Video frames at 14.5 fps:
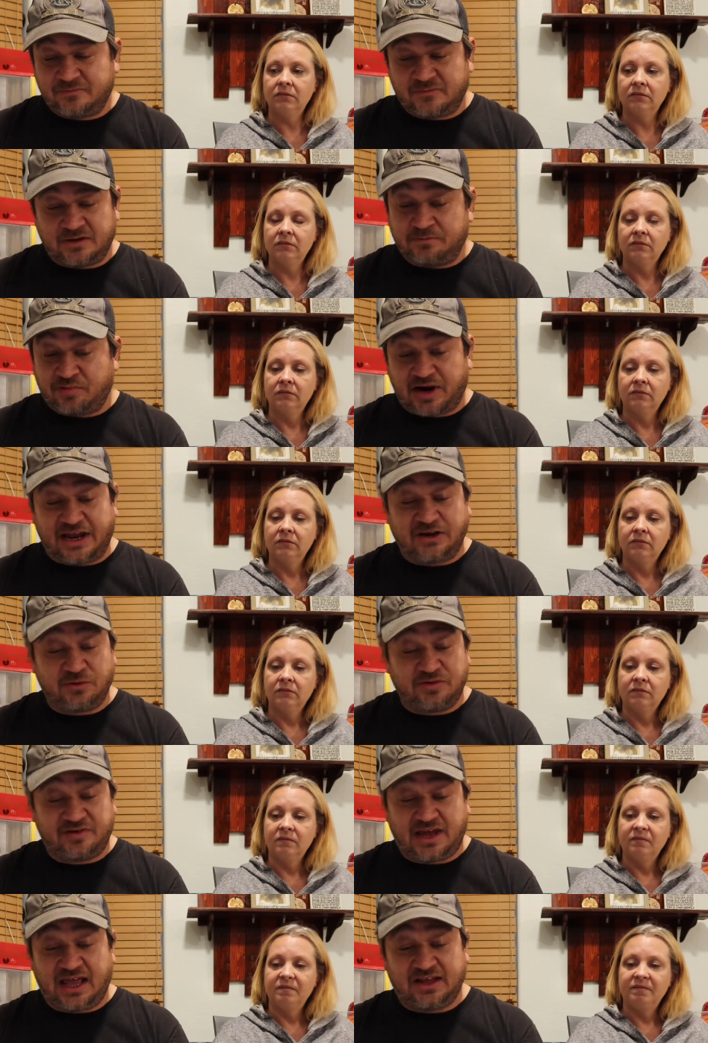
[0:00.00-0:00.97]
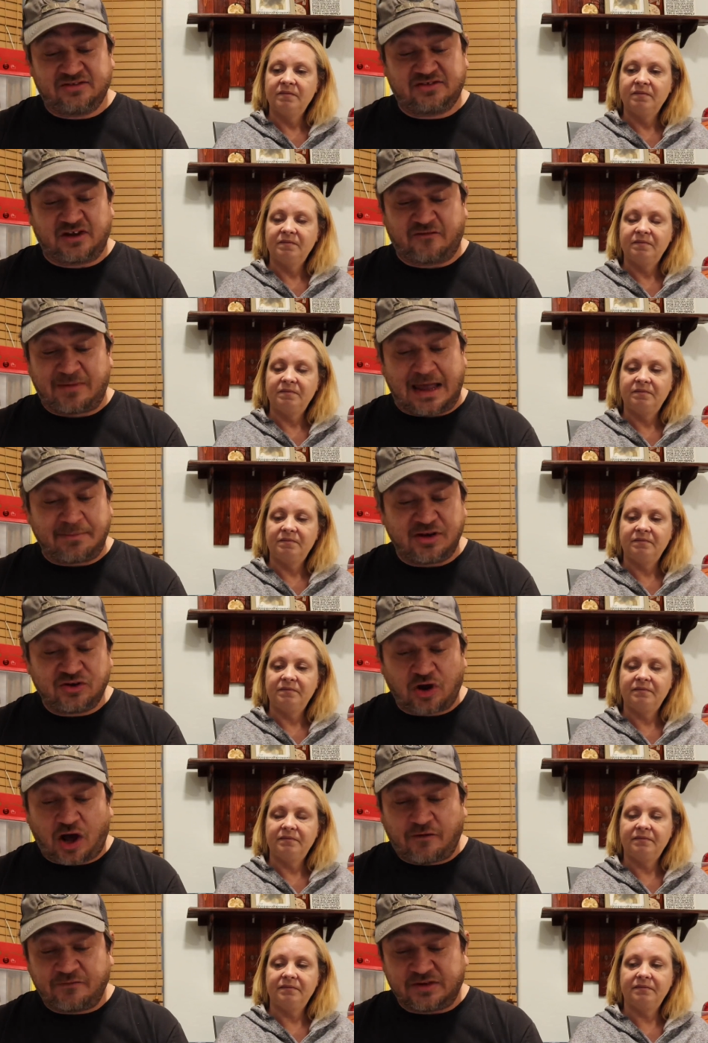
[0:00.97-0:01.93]
Speaker 1: Um, brand new at tag stuff. Miami
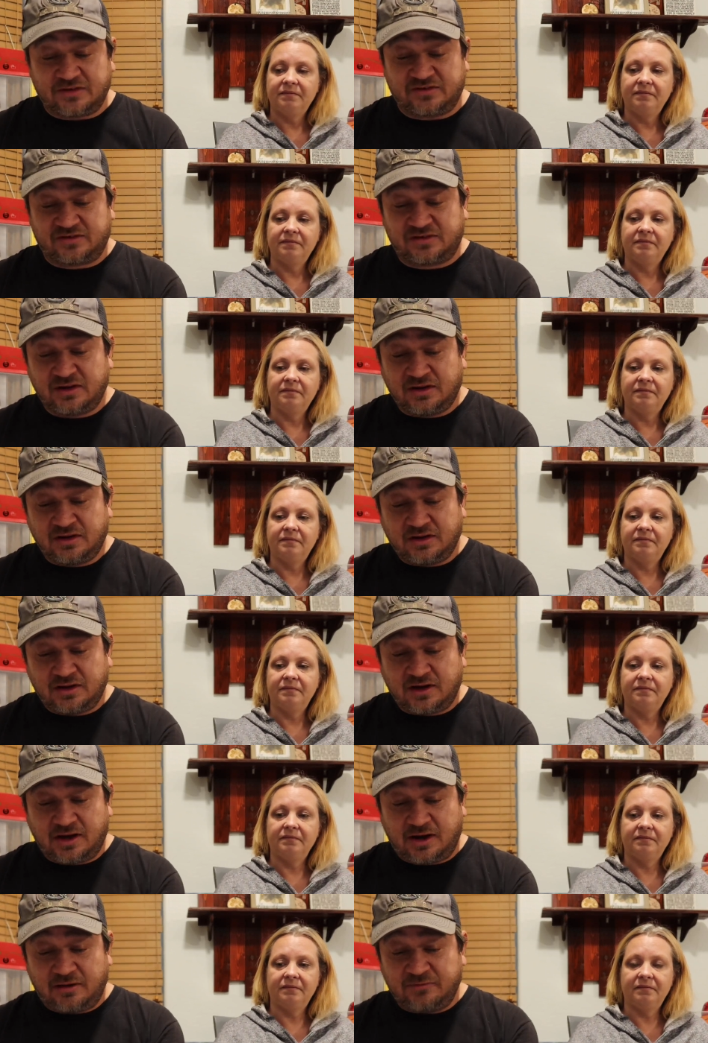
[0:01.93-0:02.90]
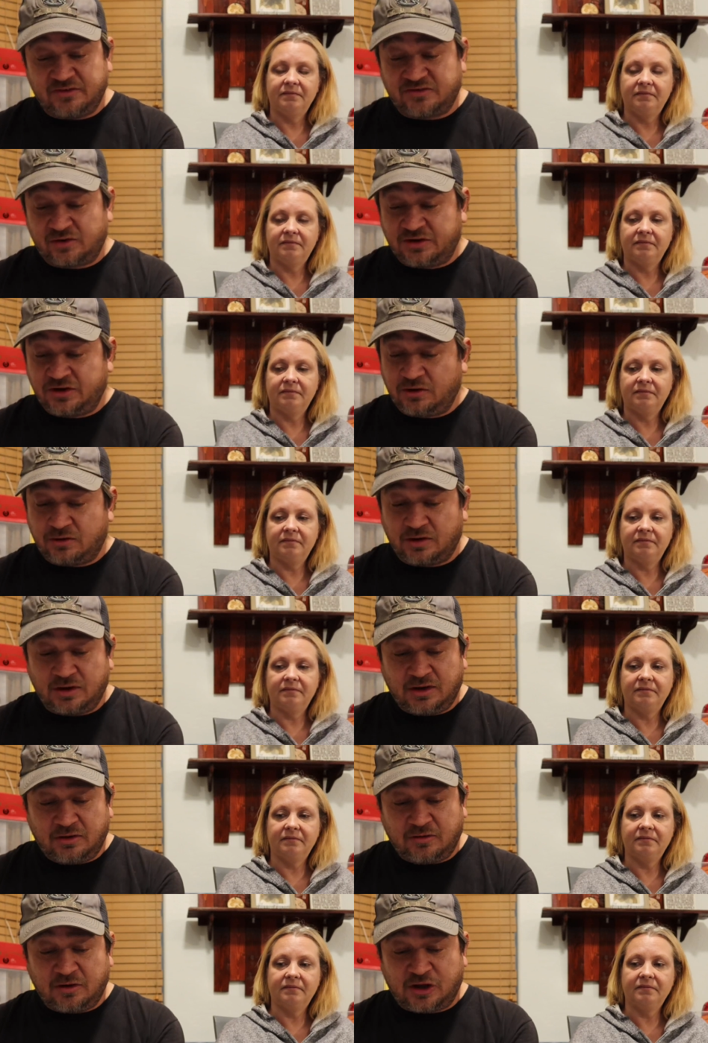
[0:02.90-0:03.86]
Dolphins. Uh, we sold here
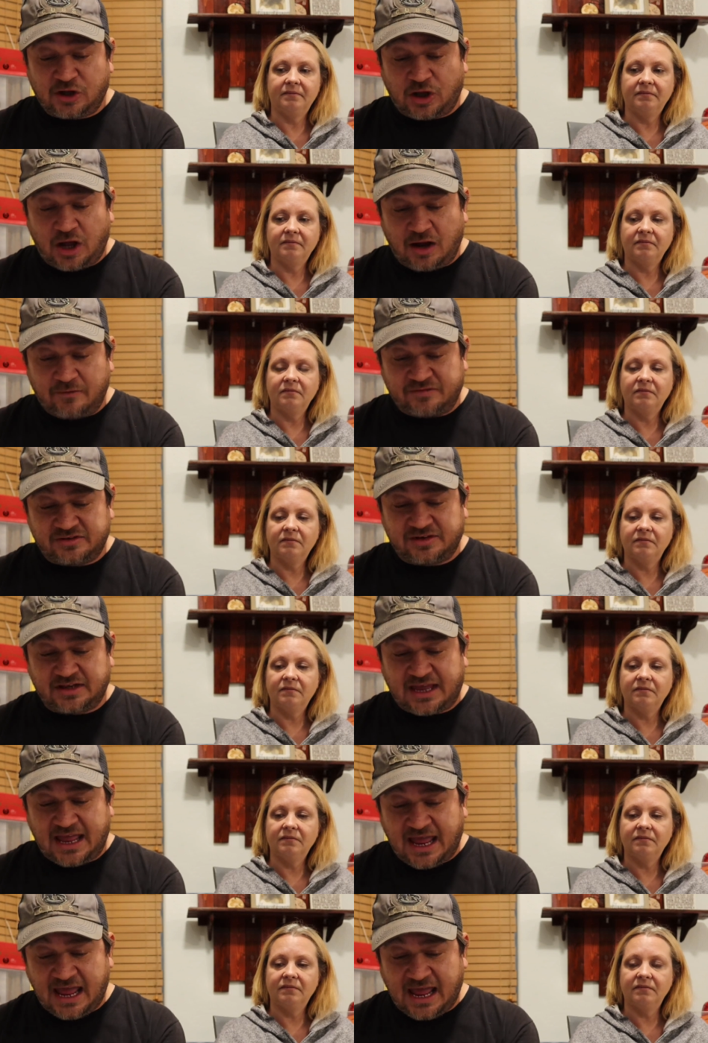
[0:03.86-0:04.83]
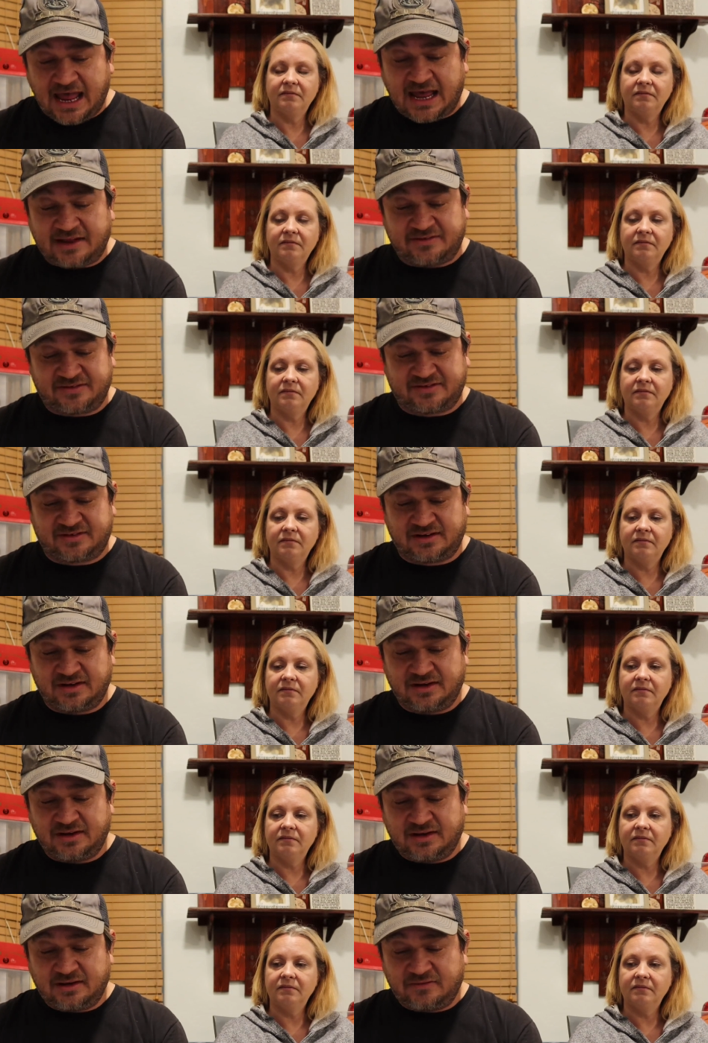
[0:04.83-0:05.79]
gloves, hats,
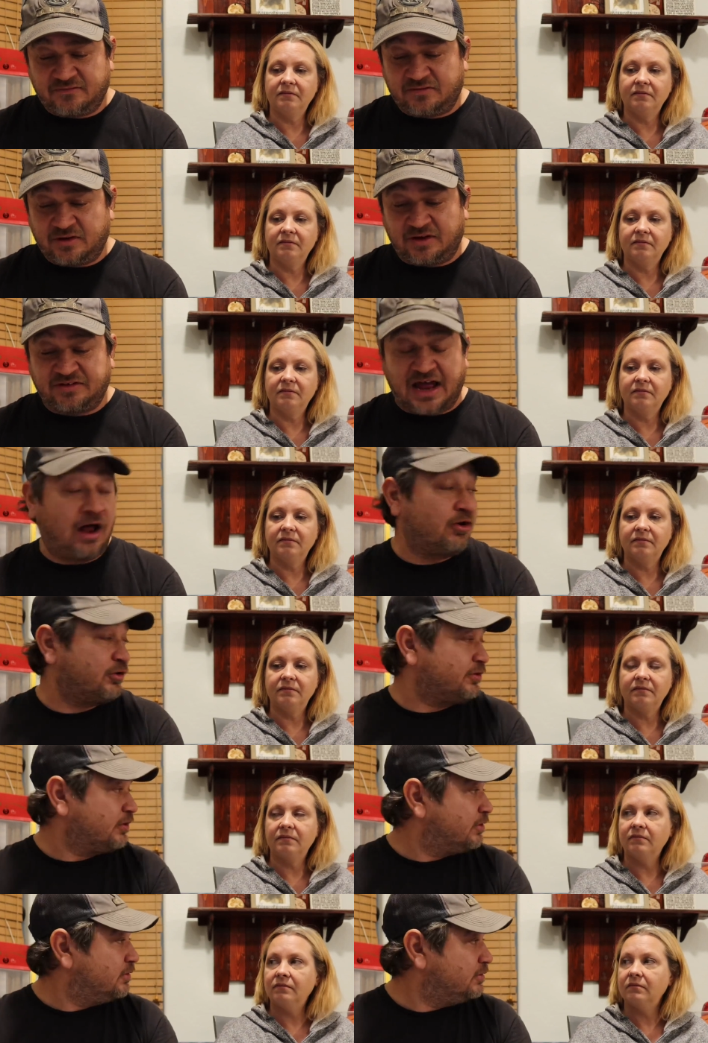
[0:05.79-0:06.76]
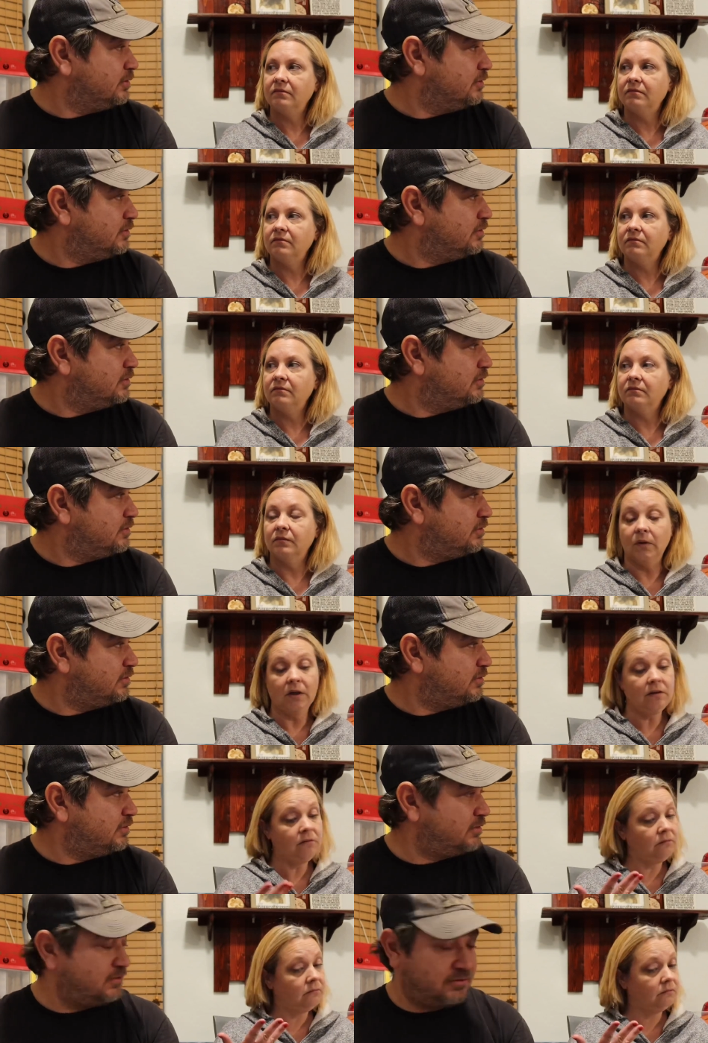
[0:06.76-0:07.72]
a dollar.
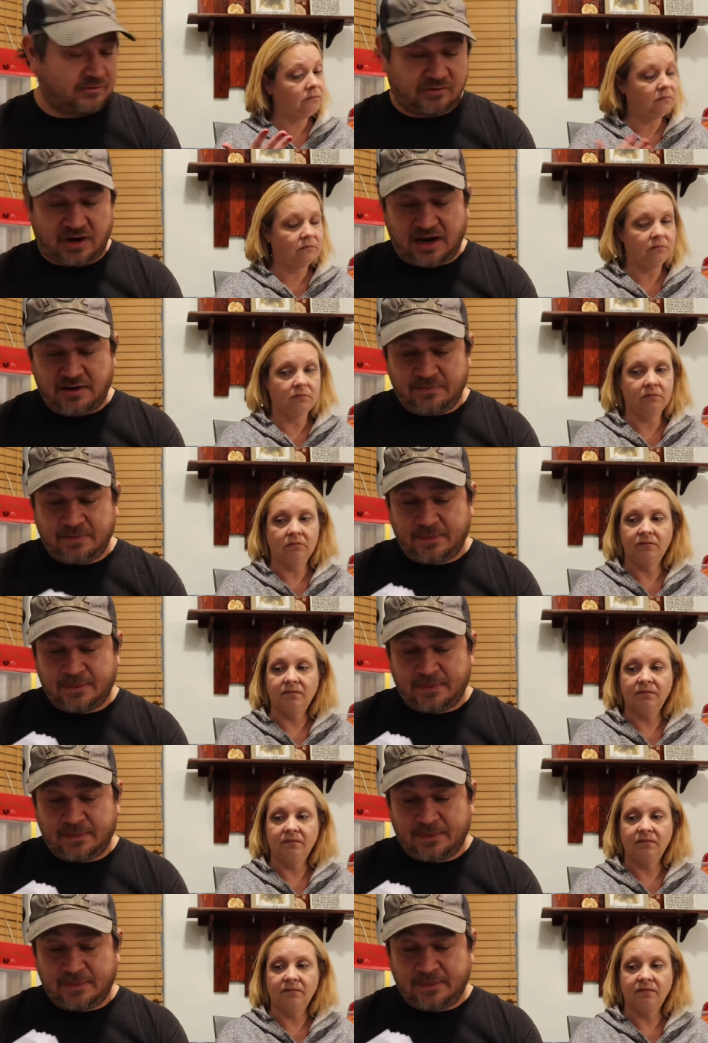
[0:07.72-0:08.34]
Uh Right.